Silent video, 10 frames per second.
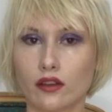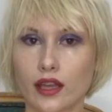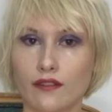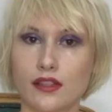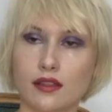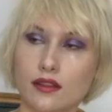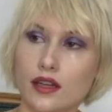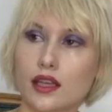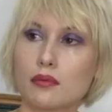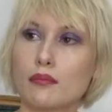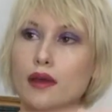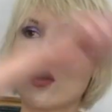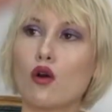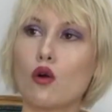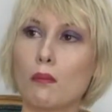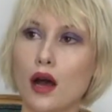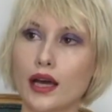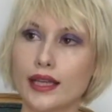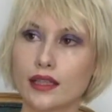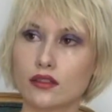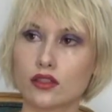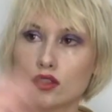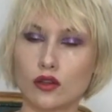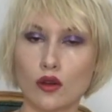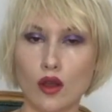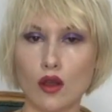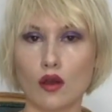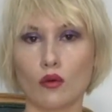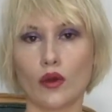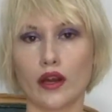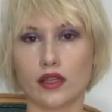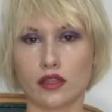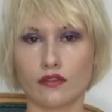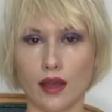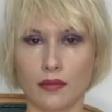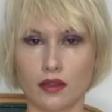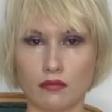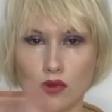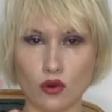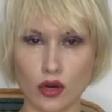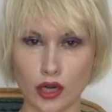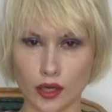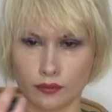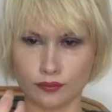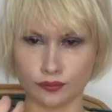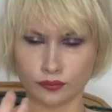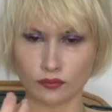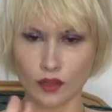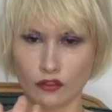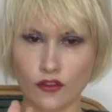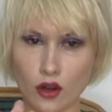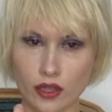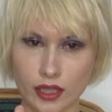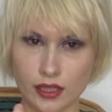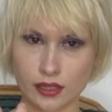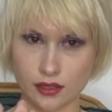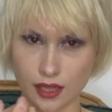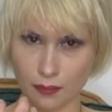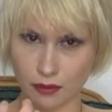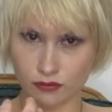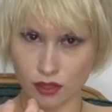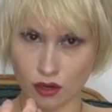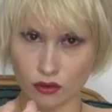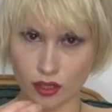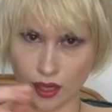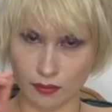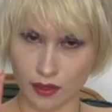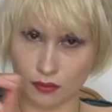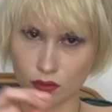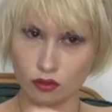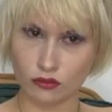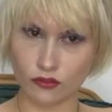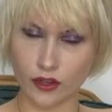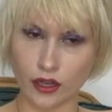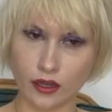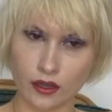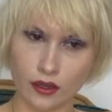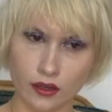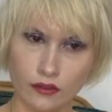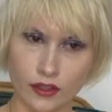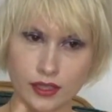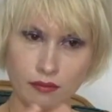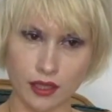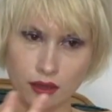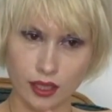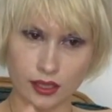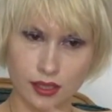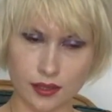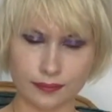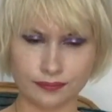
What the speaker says: canvas, something that I can put my whole body into. Whereas if I'm in a more focused type of zone and I'm in the mood for something that's